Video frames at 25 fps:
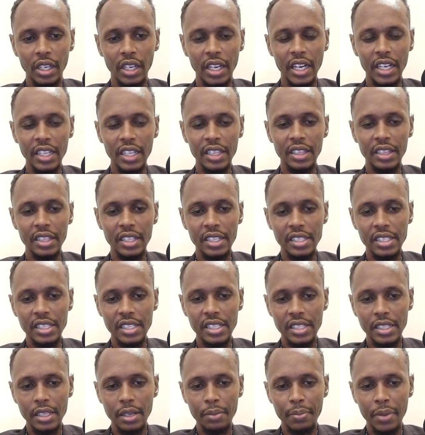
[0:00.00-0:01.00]
and this
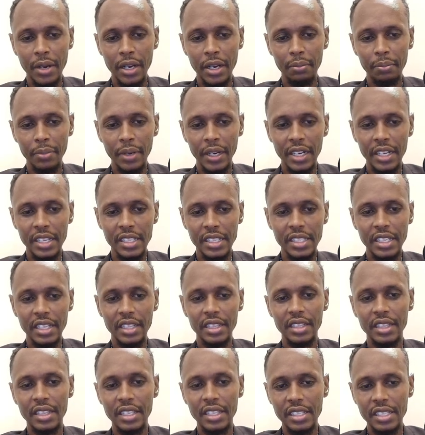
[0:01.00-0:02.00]
is the bank balance,
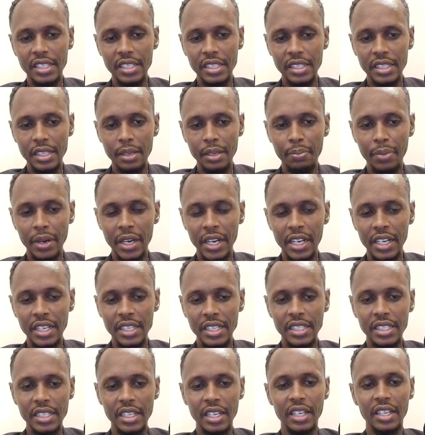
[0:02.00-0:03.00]
and this is the
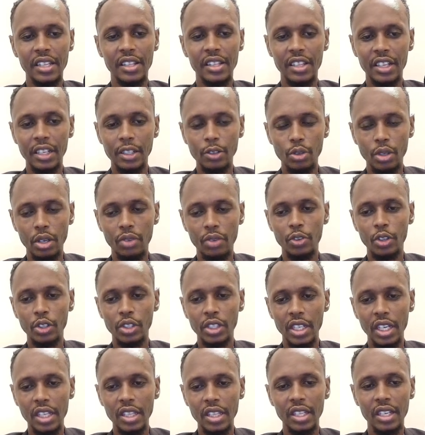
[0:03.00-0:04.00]
balance that you have not
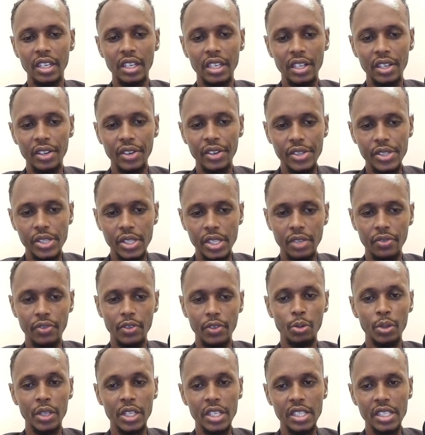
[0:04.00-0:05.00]
yet received,
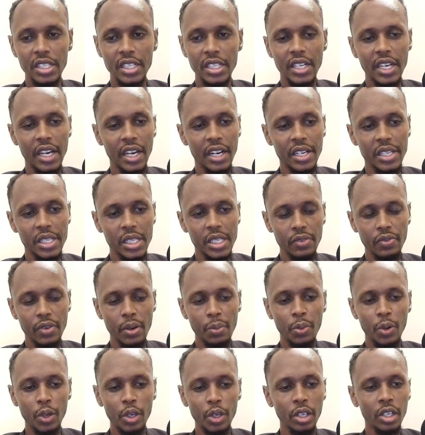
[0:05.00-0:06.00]
which is a
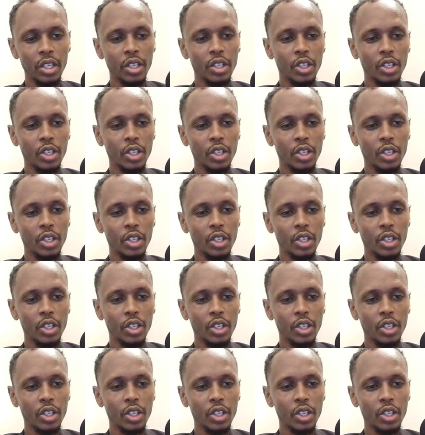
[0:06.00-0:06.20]
receivable